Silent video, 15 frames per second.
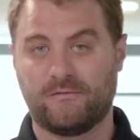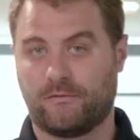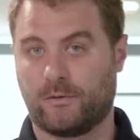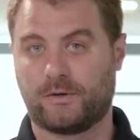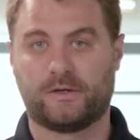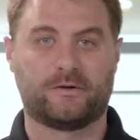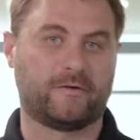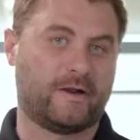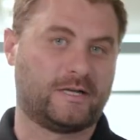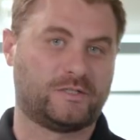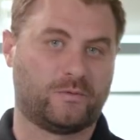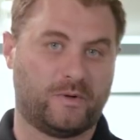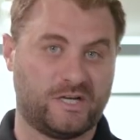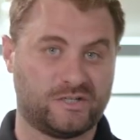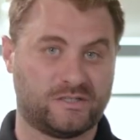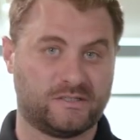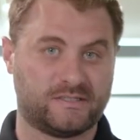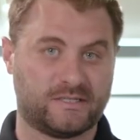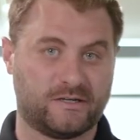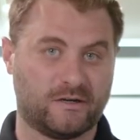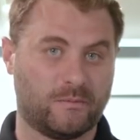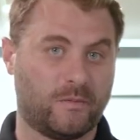for your graduation
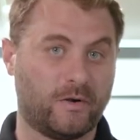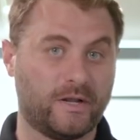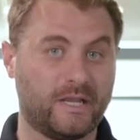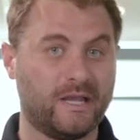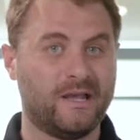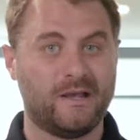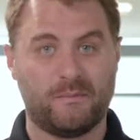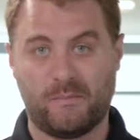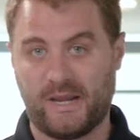ceremony,